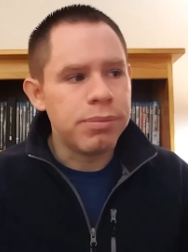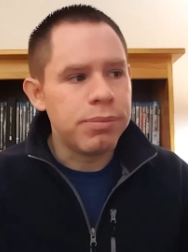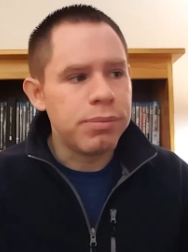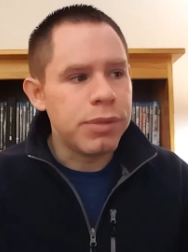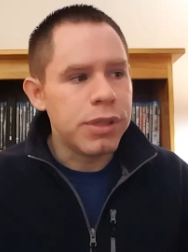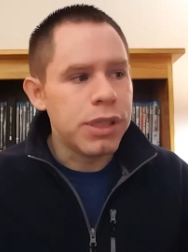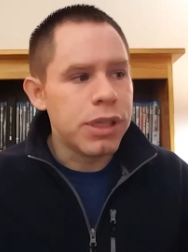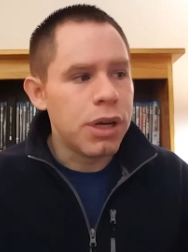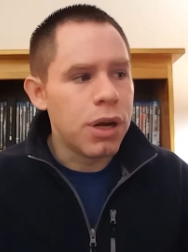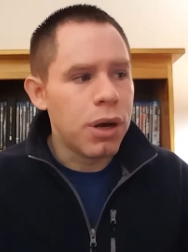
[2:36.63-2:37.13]

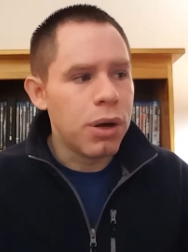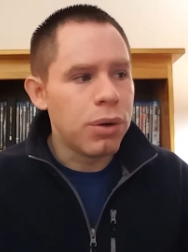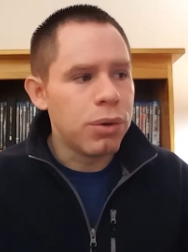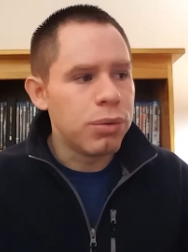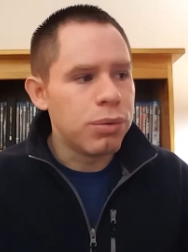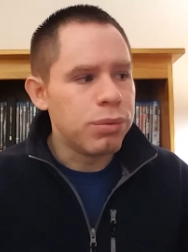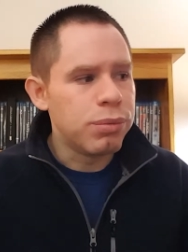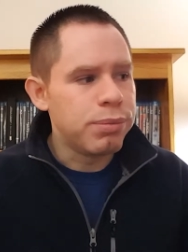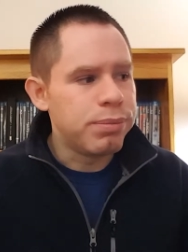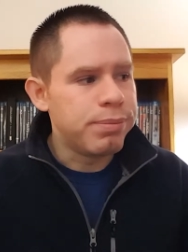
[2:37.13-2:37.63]
you
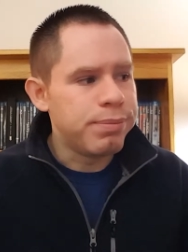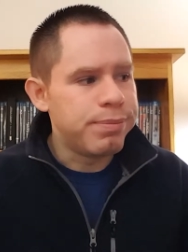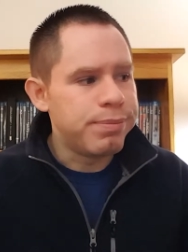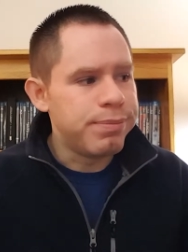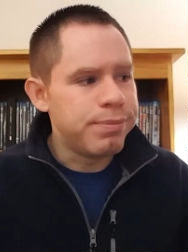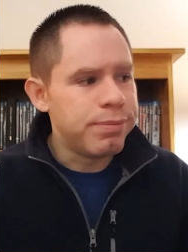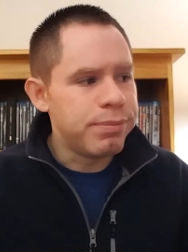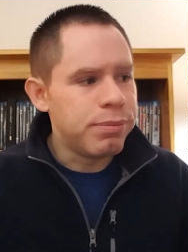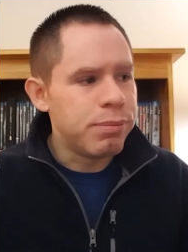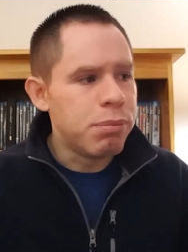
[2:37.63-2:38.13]
know,
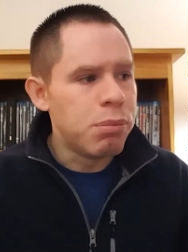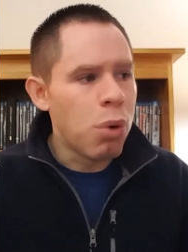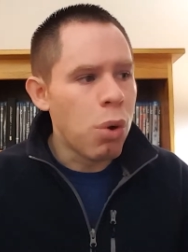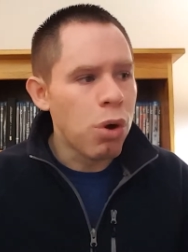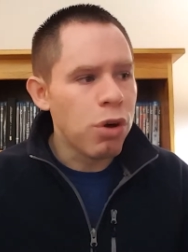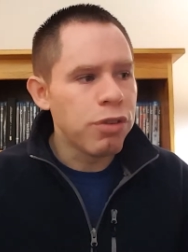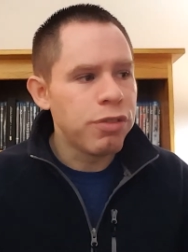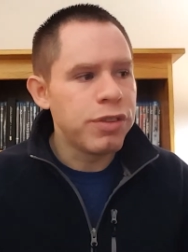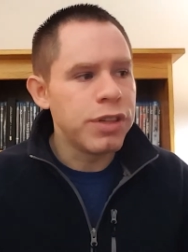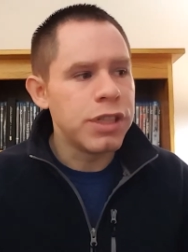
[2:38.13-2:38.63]

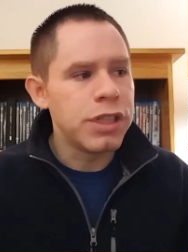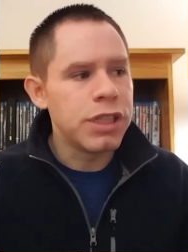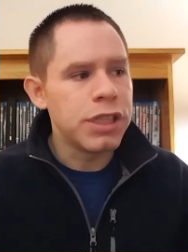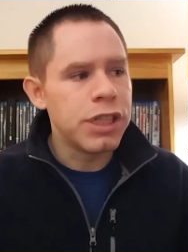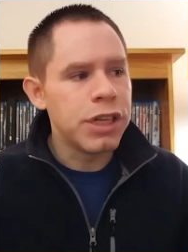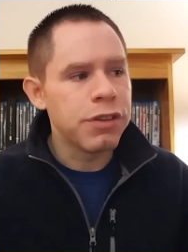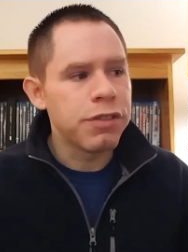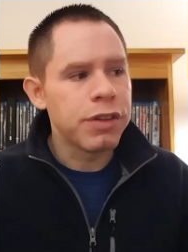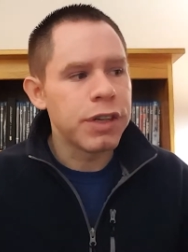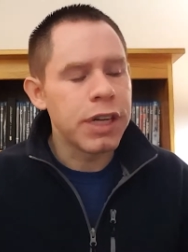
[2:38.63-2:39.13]
morphed into
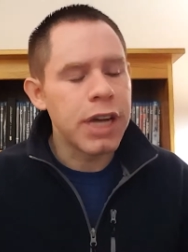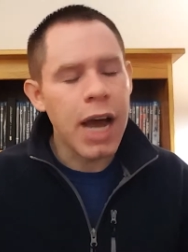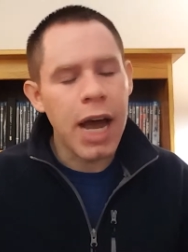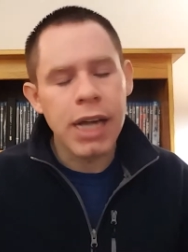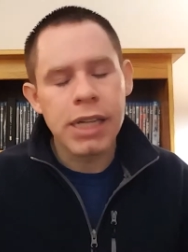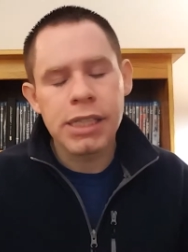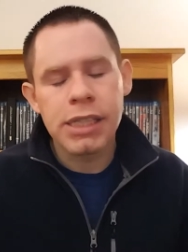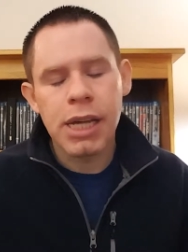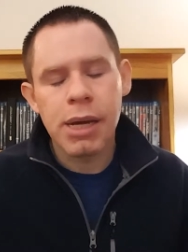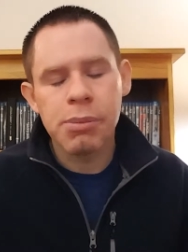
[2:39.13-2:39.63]
different
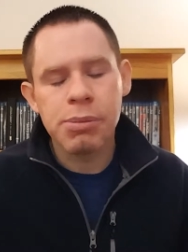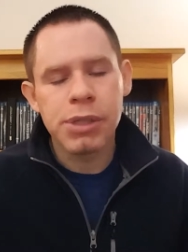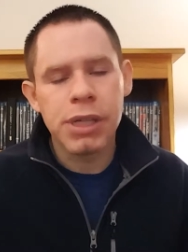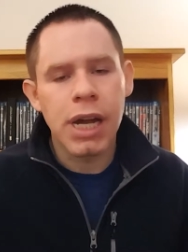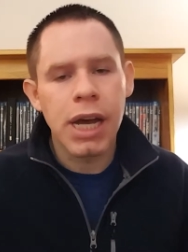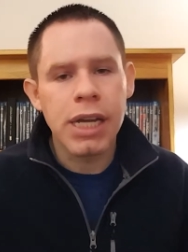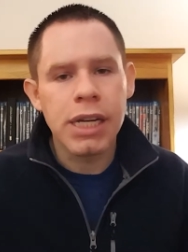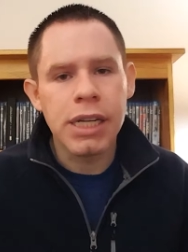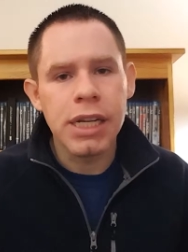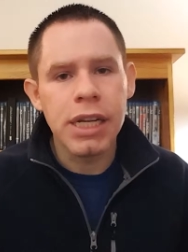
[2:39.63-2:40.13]
concepts and
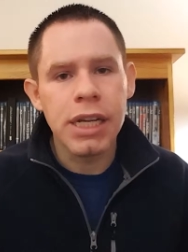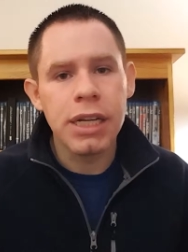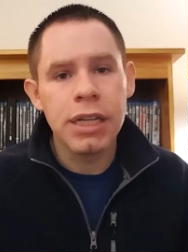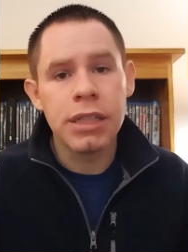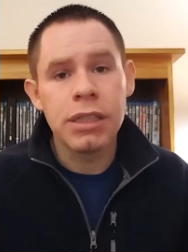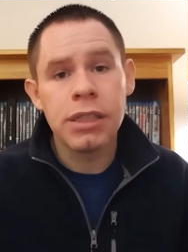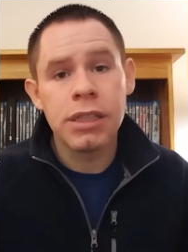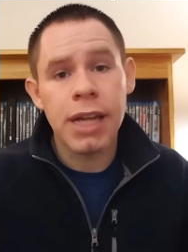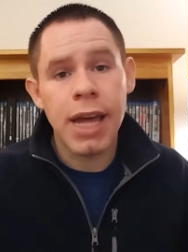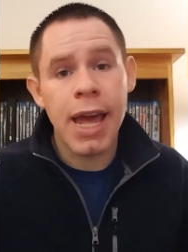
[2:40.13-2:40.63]

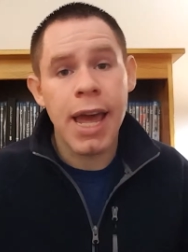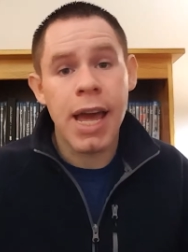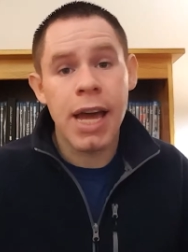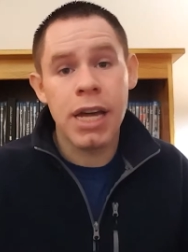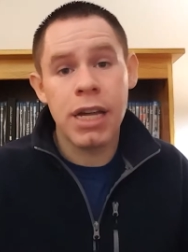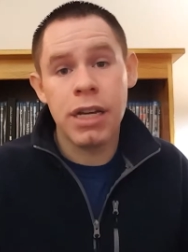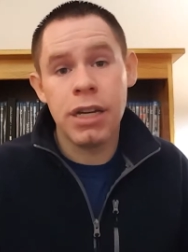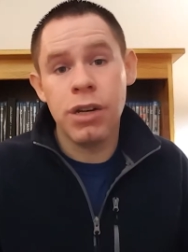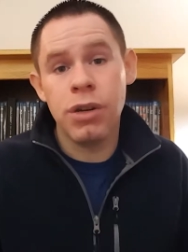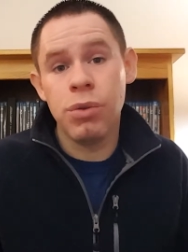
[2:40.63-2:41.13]
ideas,
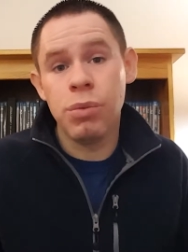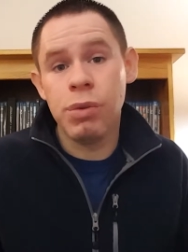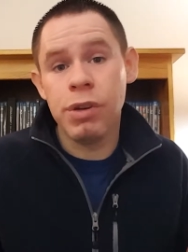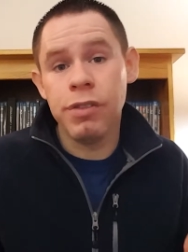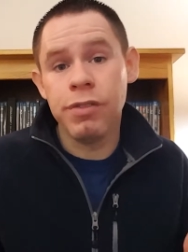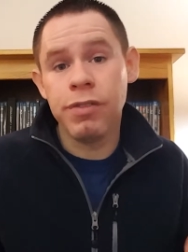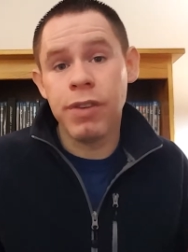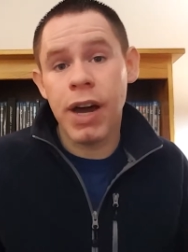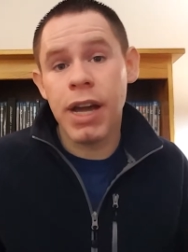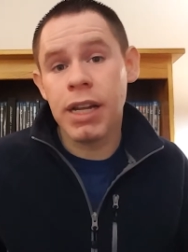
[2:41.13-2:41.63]
and we
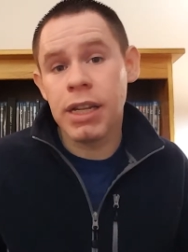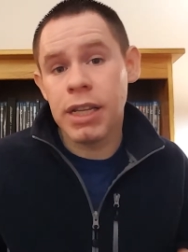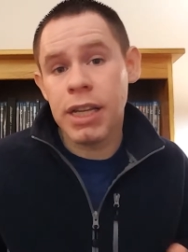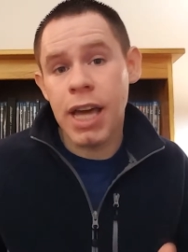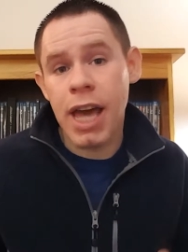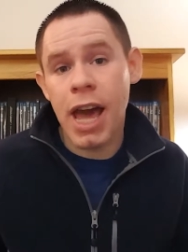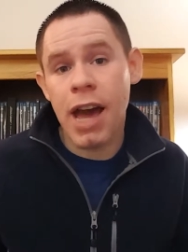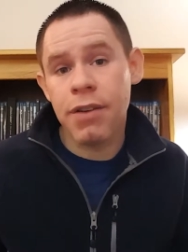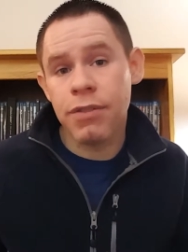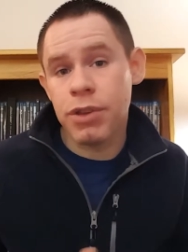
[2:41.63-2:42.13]
finally
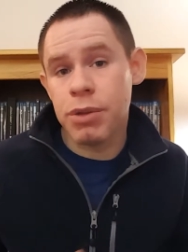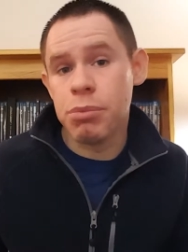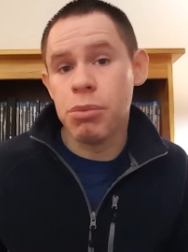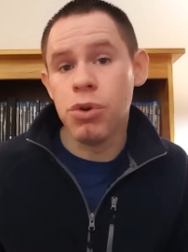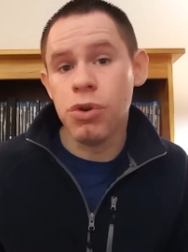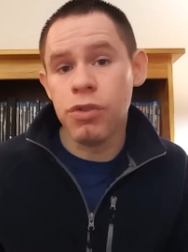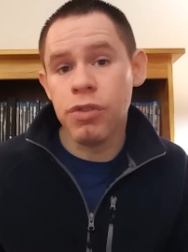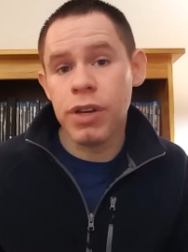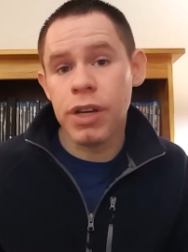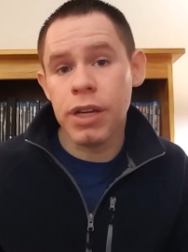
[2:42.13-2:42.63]
have the
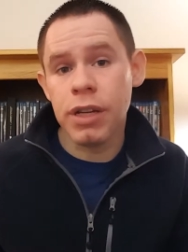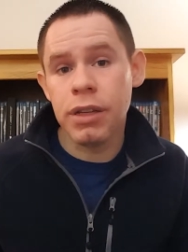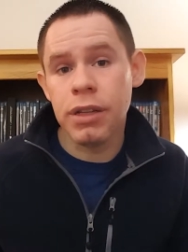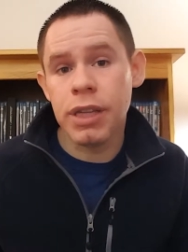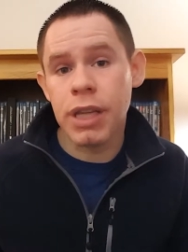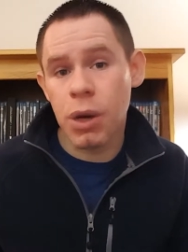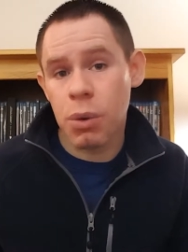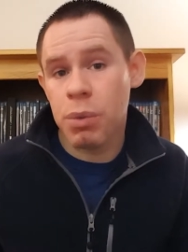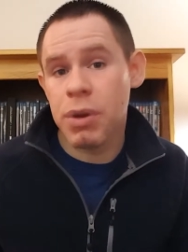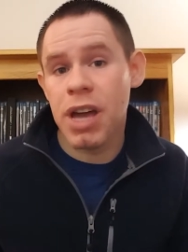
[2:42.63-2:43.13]
movie
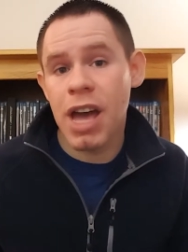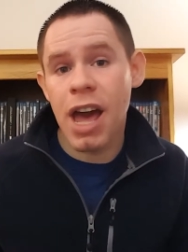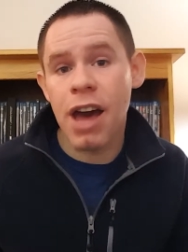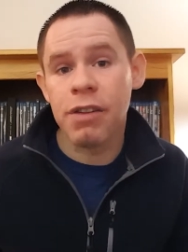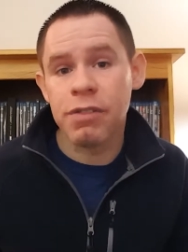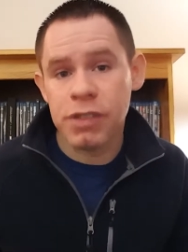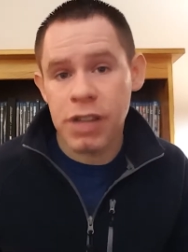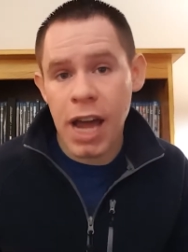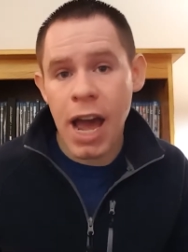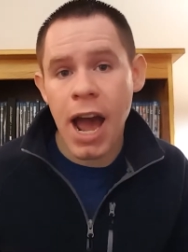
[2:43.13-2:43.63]
that we
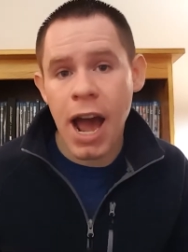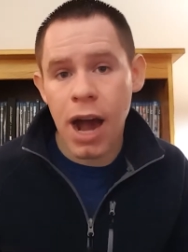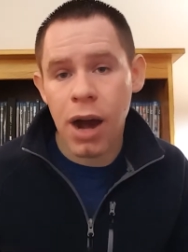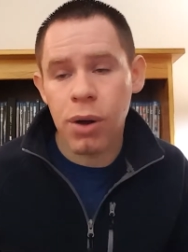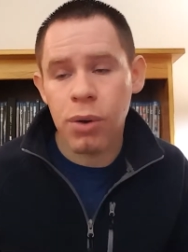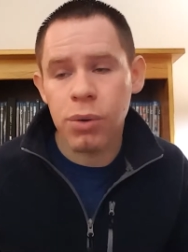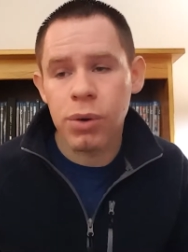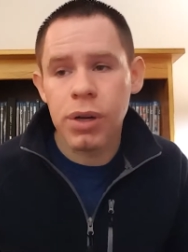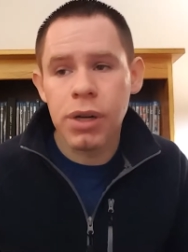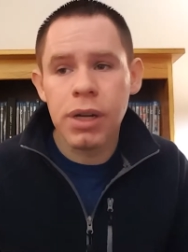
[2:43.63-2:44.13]
have
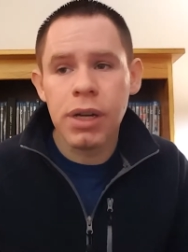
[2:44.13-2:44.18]
now.